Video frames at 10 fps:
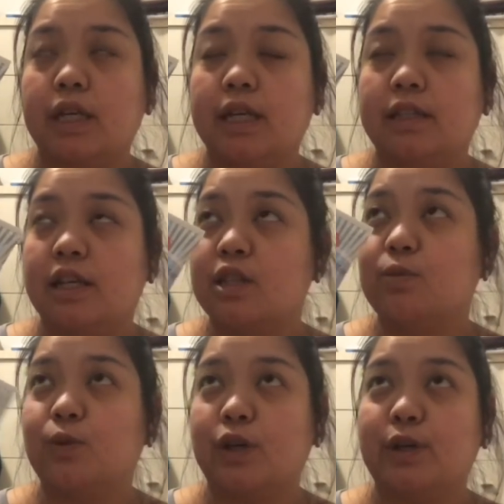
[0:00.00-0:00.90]
it
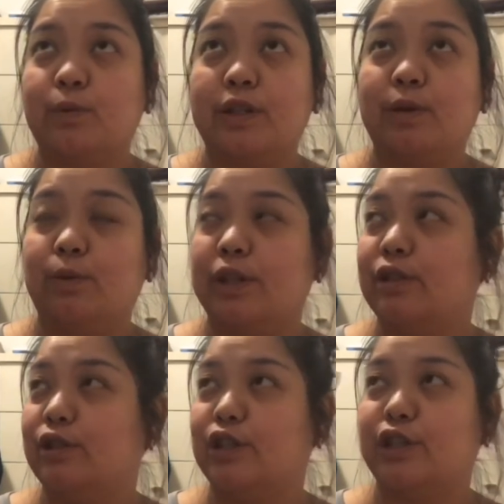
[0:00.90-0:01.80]
does work with the
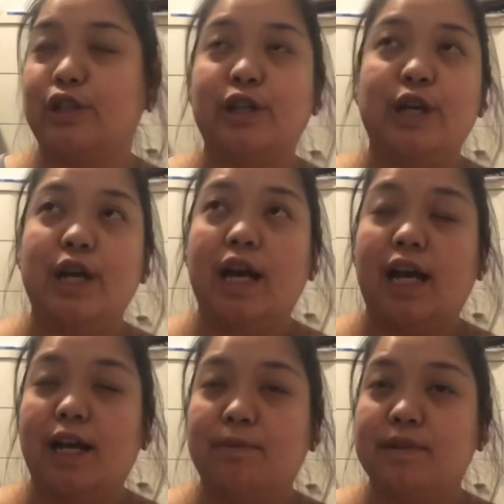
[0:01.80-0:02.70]
winter
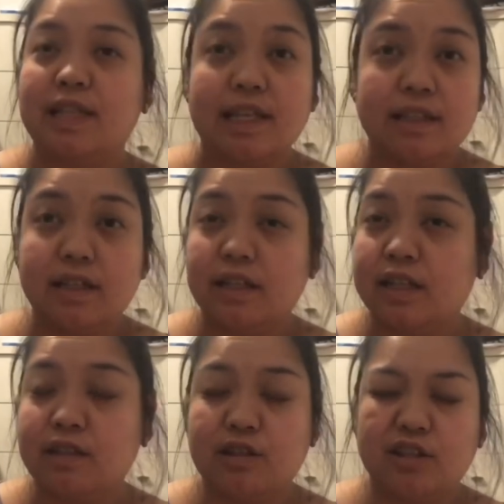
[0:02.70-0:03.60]
um, season.
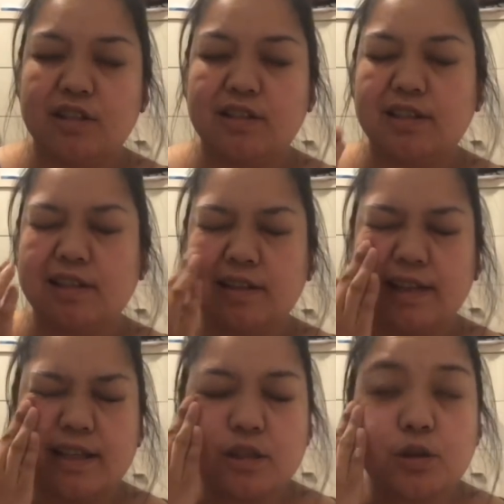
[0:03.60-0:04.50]
It's just, it
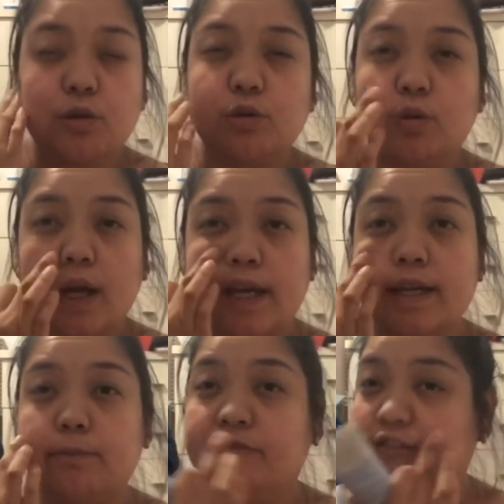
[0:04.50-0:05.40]
gets so dry
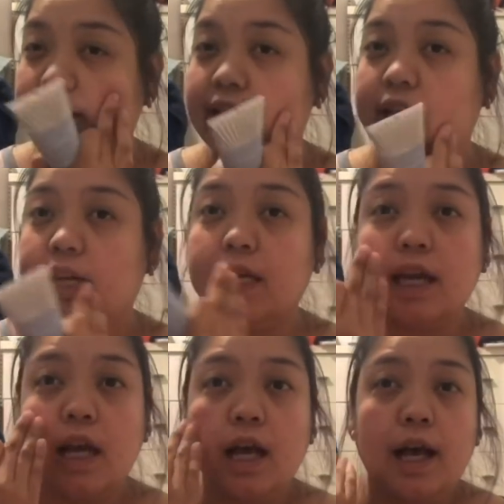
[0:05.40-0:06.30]
and flaky,
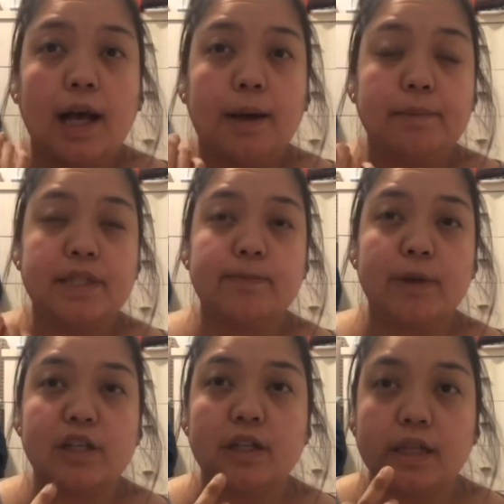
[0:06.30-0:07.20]
um,
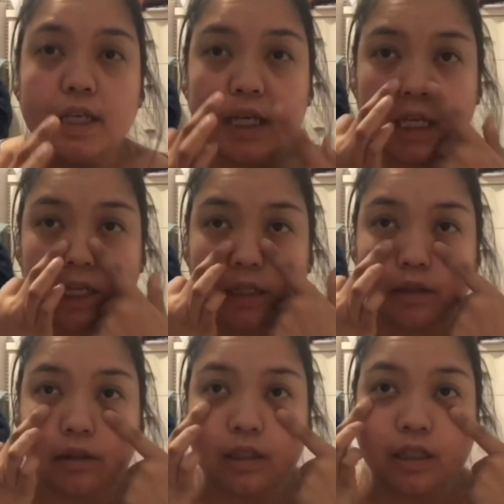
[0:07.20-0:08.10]
especially
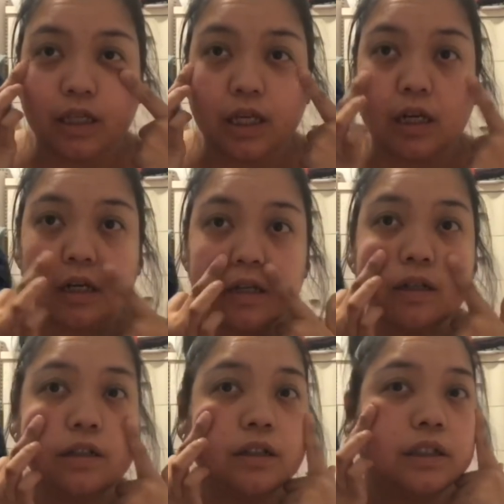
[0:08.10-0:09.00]
in, in here,
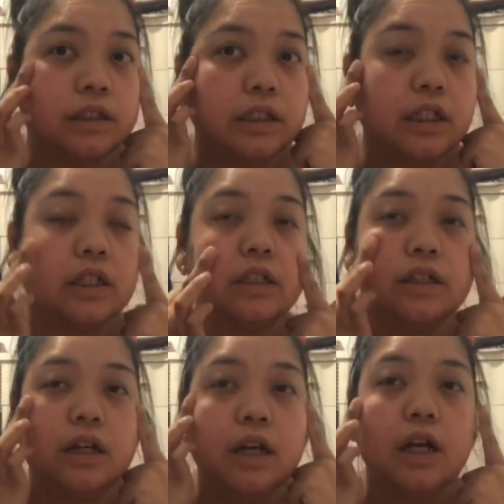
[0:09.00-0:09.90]
in here.
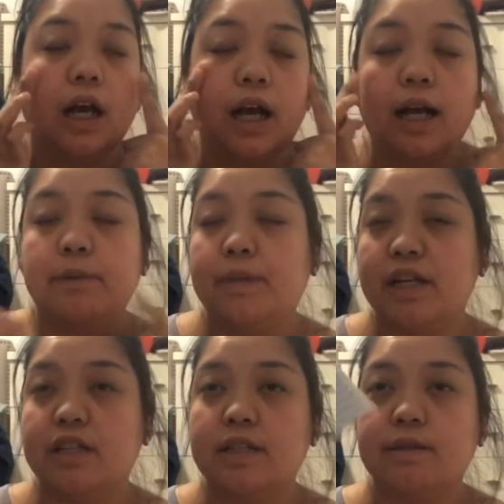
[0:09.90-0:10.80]
Um,
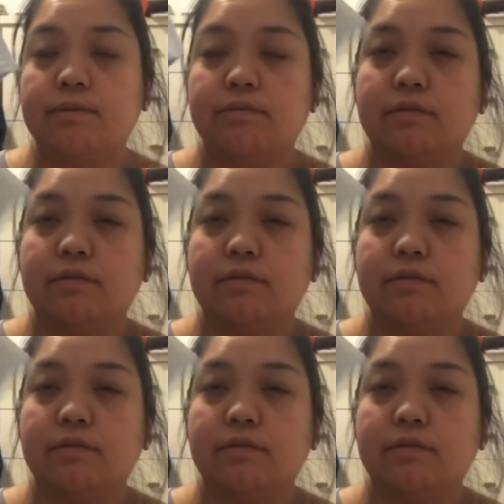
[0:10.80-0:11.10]
I just